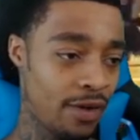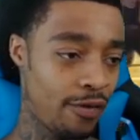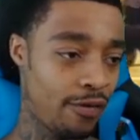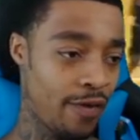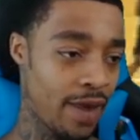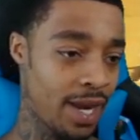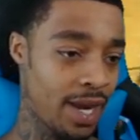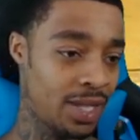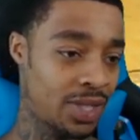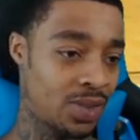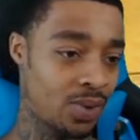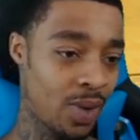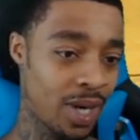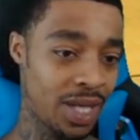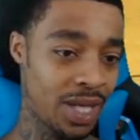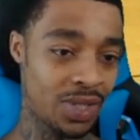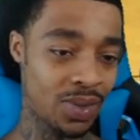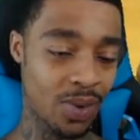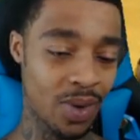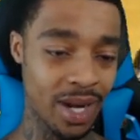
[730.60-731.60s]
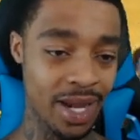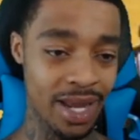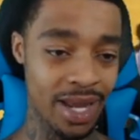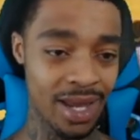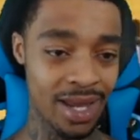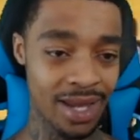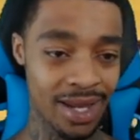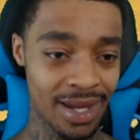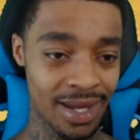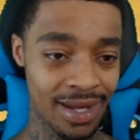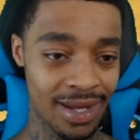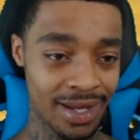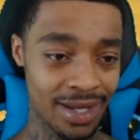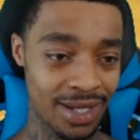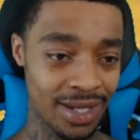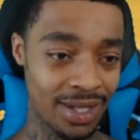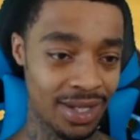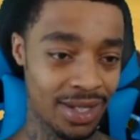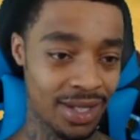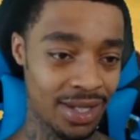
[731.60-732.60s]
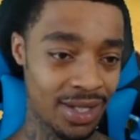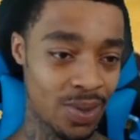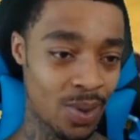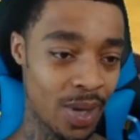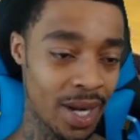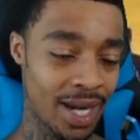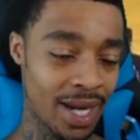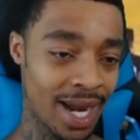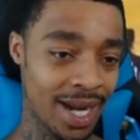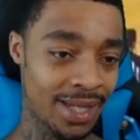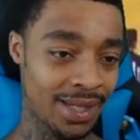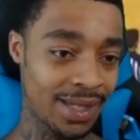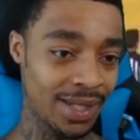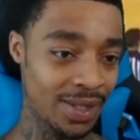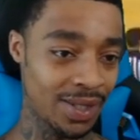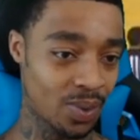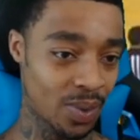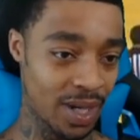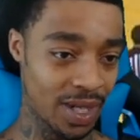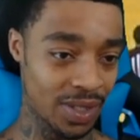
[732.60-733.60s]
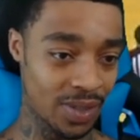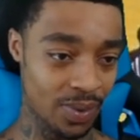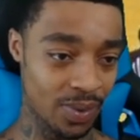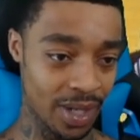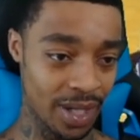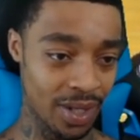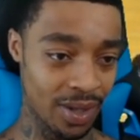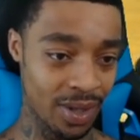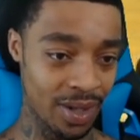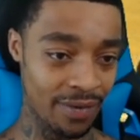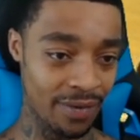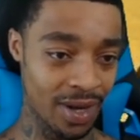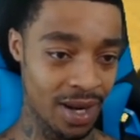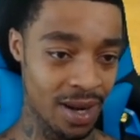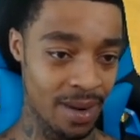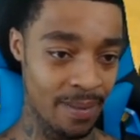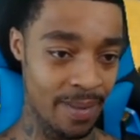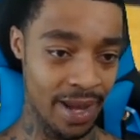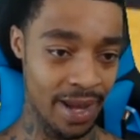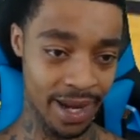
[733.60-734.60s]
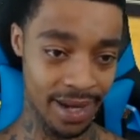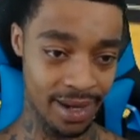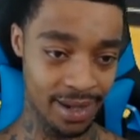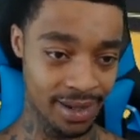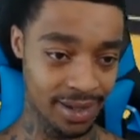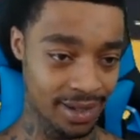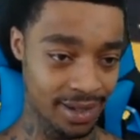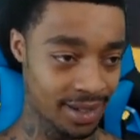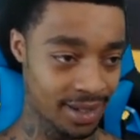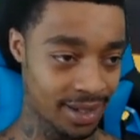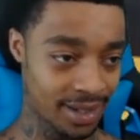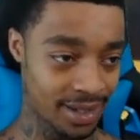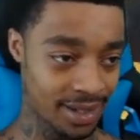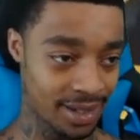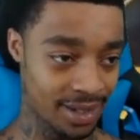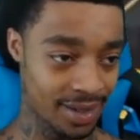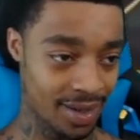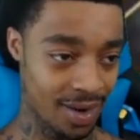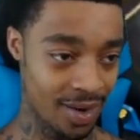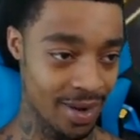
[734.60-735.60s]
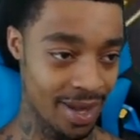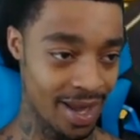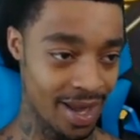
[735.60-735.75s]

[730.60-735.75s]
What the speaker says: fan in 2020, 2019, 2020, don't even come back. Oh, yeah,